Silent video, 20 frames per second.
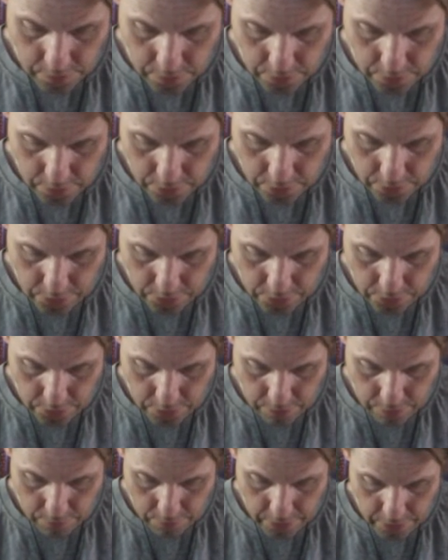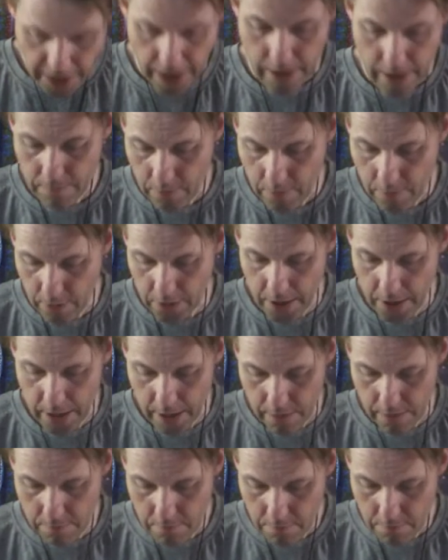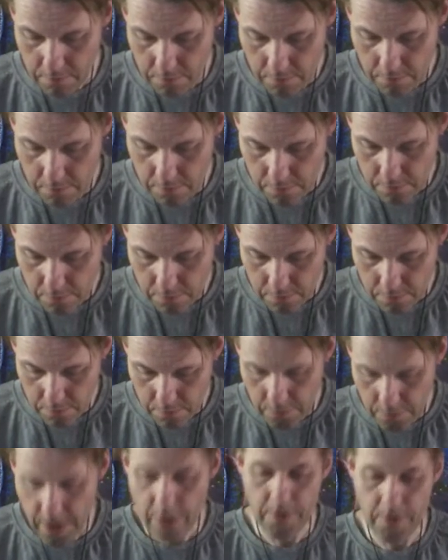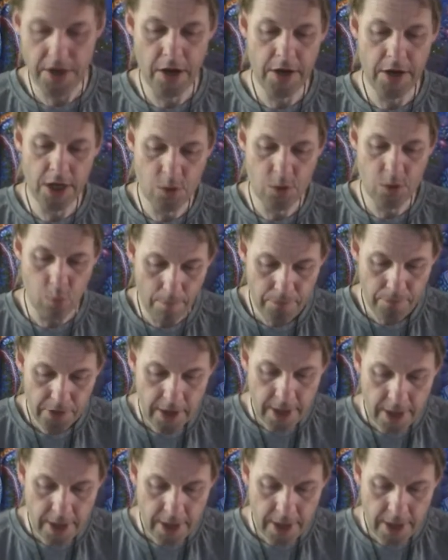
Choose an example. Yeah, okay. Here we go, here's one.